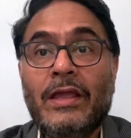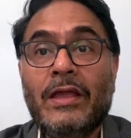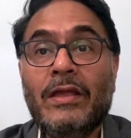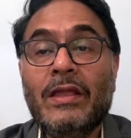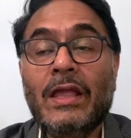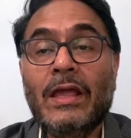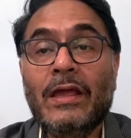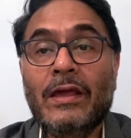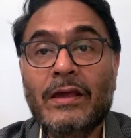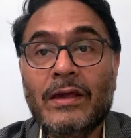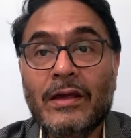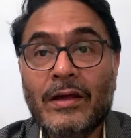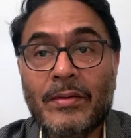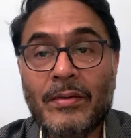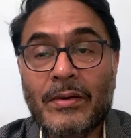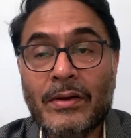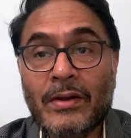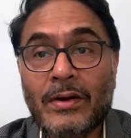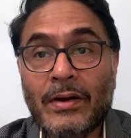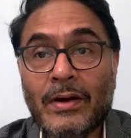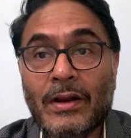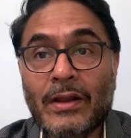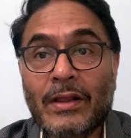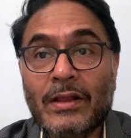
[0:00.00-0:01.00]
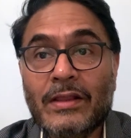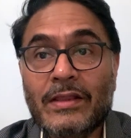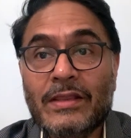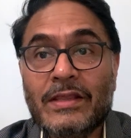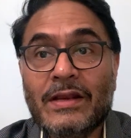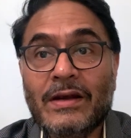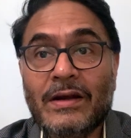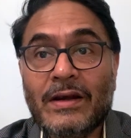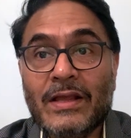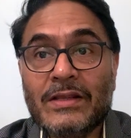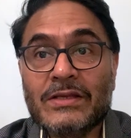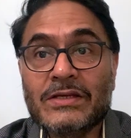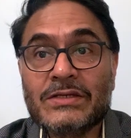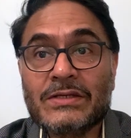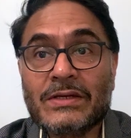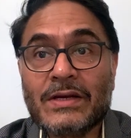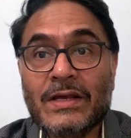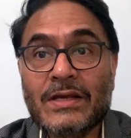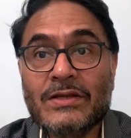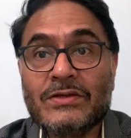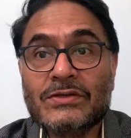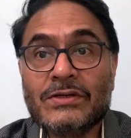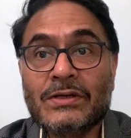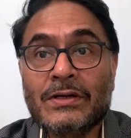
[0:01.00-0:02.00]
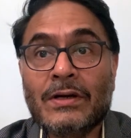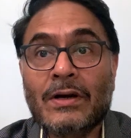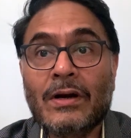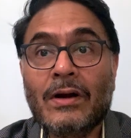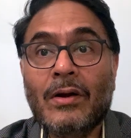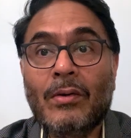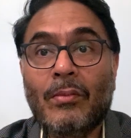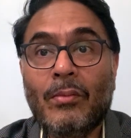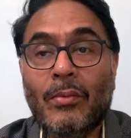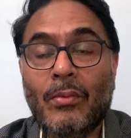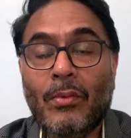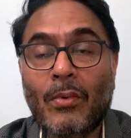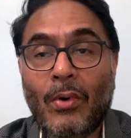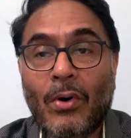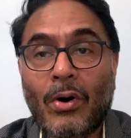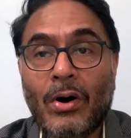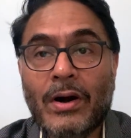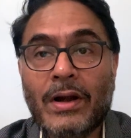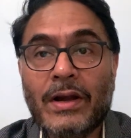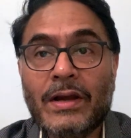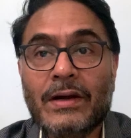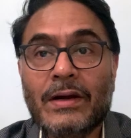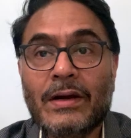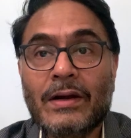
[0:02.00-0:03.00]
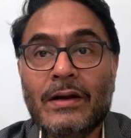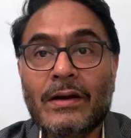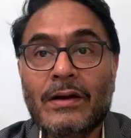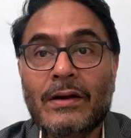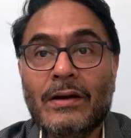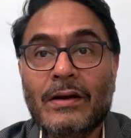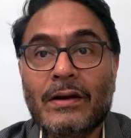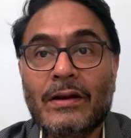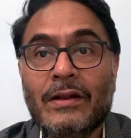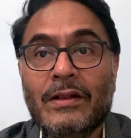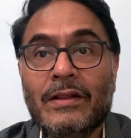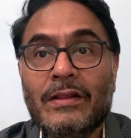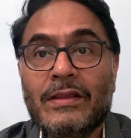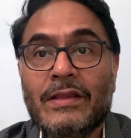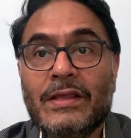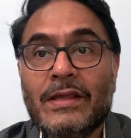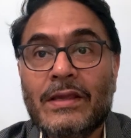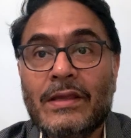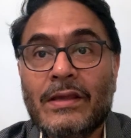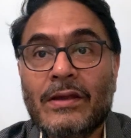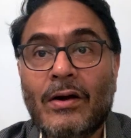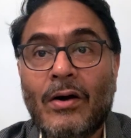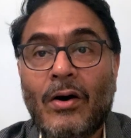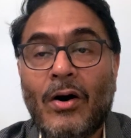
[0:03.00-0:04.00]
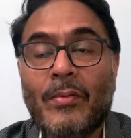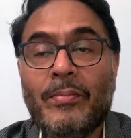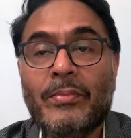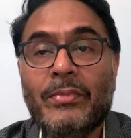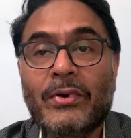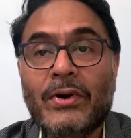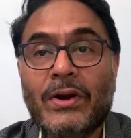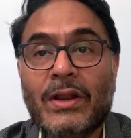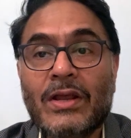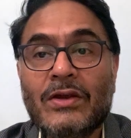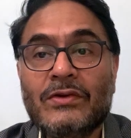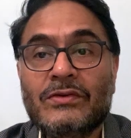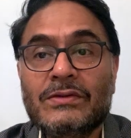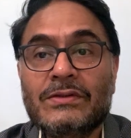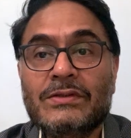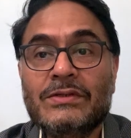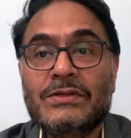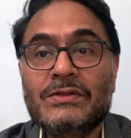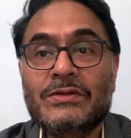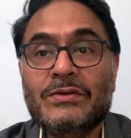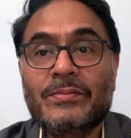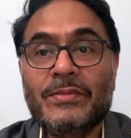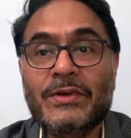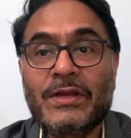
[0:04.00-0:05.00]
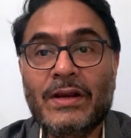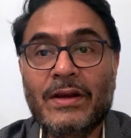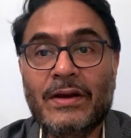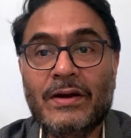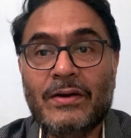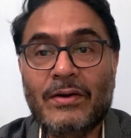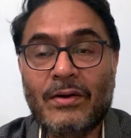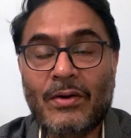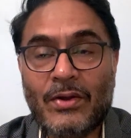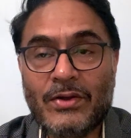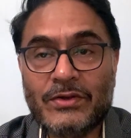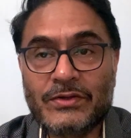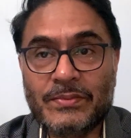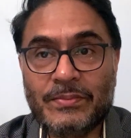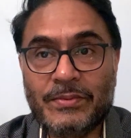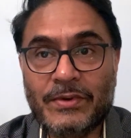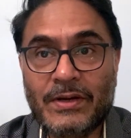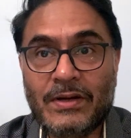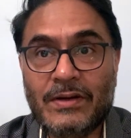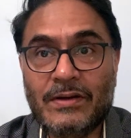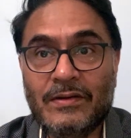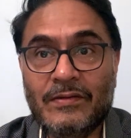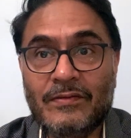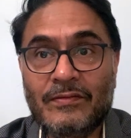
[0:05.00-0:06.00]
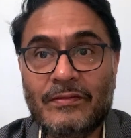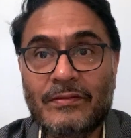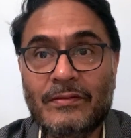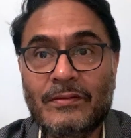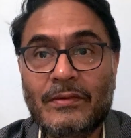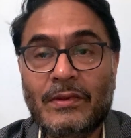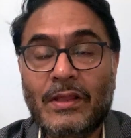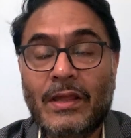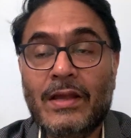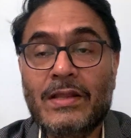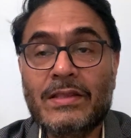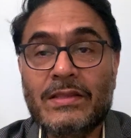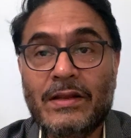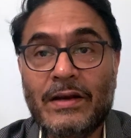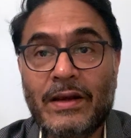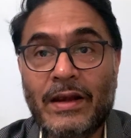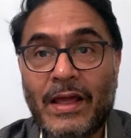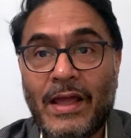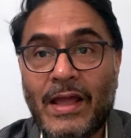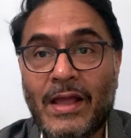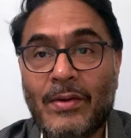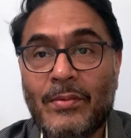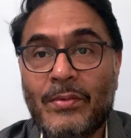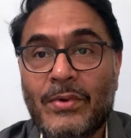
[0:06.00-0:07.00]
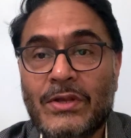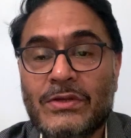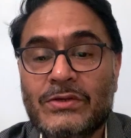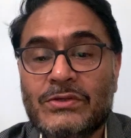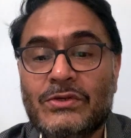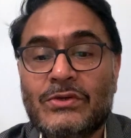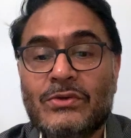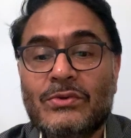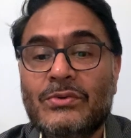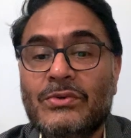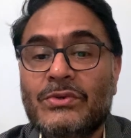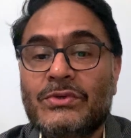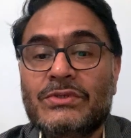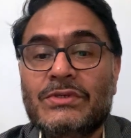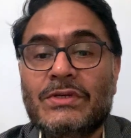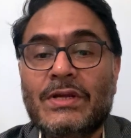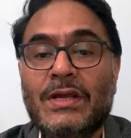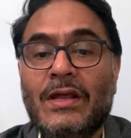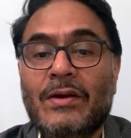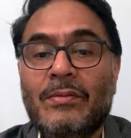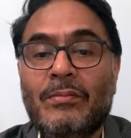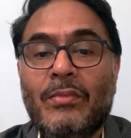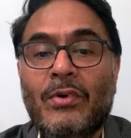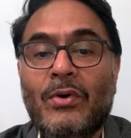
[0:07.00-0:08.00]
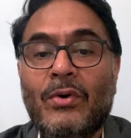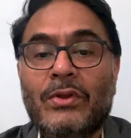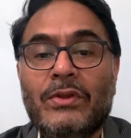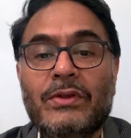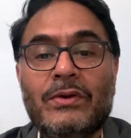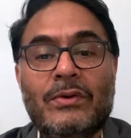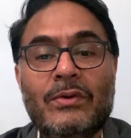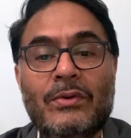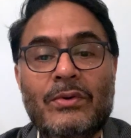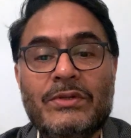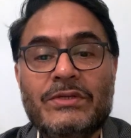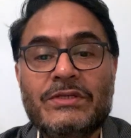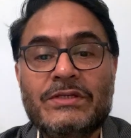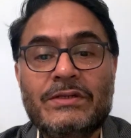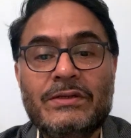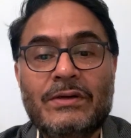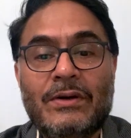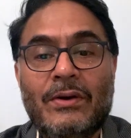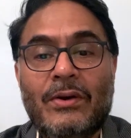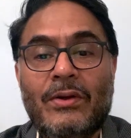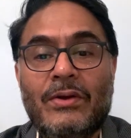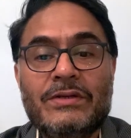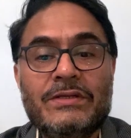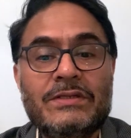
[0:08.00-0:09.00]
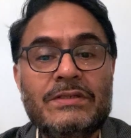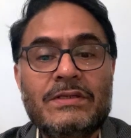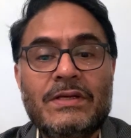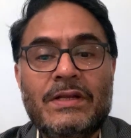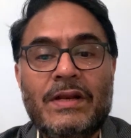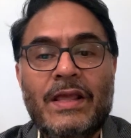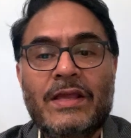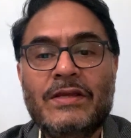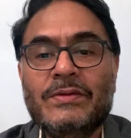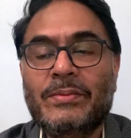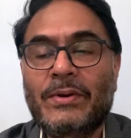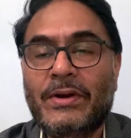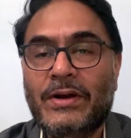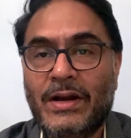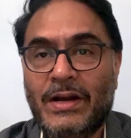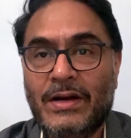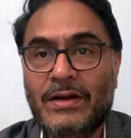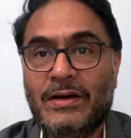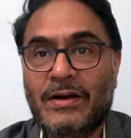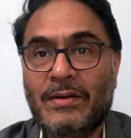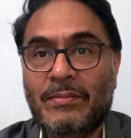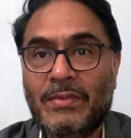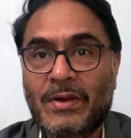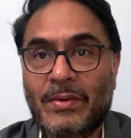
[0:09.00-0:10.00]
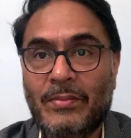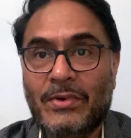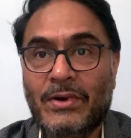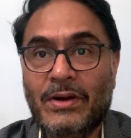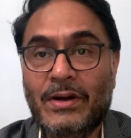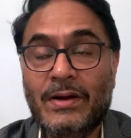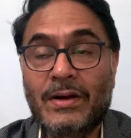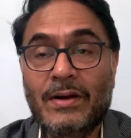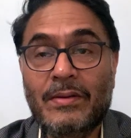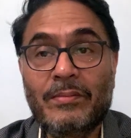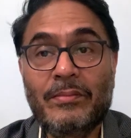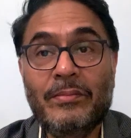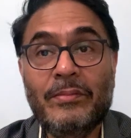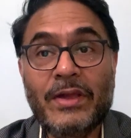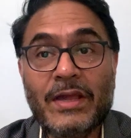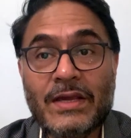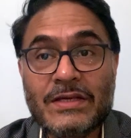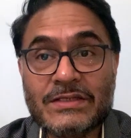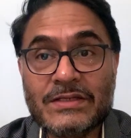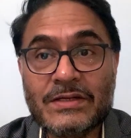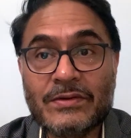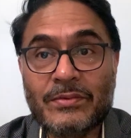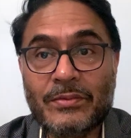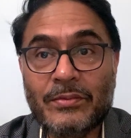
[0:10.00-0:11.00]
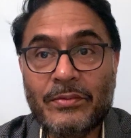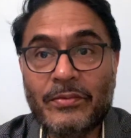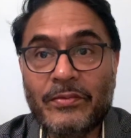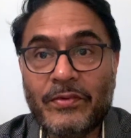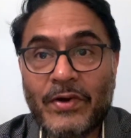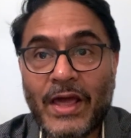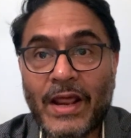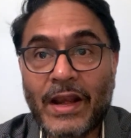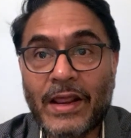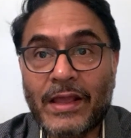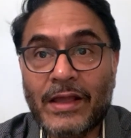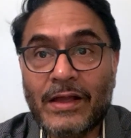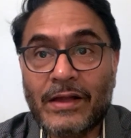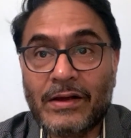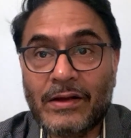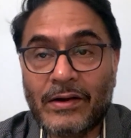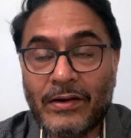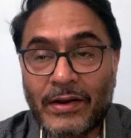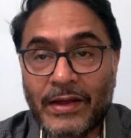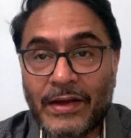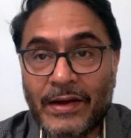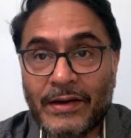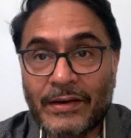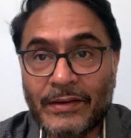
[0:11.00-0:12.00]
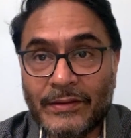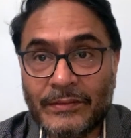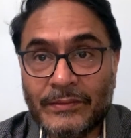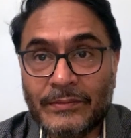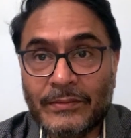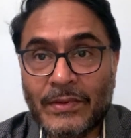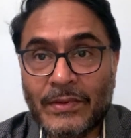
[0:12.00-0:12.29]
Here, the legislature wanted the operations to be retrospective, and the language used in both notes and clauses and explanatory memorandum makes it very clear